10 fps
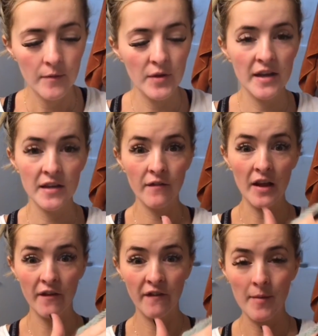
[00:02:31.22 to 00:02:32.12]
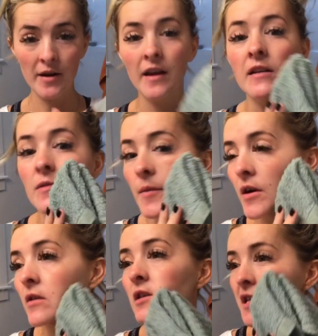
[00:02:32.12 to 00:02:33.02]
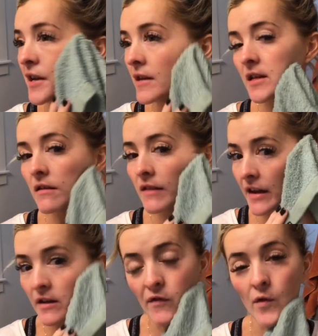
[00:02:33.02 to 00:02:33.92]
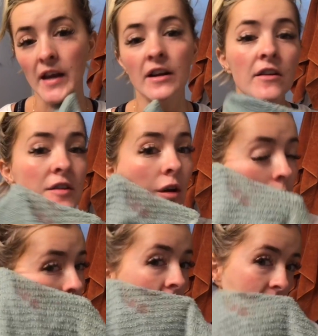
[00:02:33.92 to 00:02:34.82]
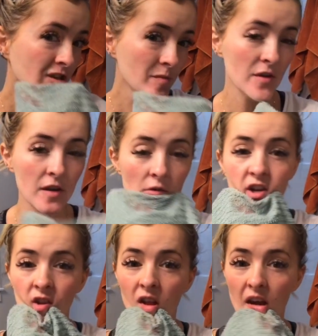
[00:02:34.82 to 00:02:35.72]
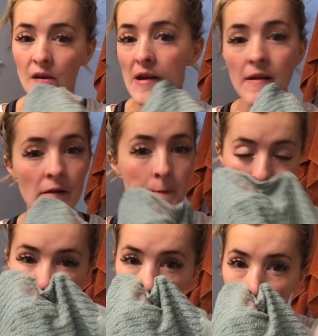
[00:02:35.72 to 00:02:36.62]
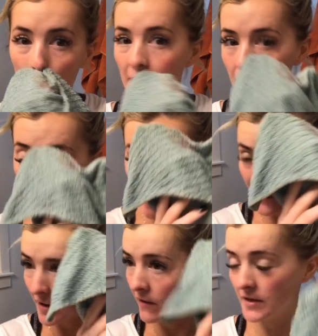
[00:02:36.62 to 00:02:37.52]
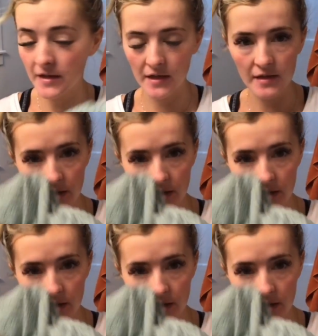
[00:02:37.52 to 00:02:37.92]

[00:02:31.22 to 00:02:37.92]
because of like the fabric and it's rubbing on your skin, that's a light exfoliator. So you should be using a washcloth anyway so that you're getting rid of dead skin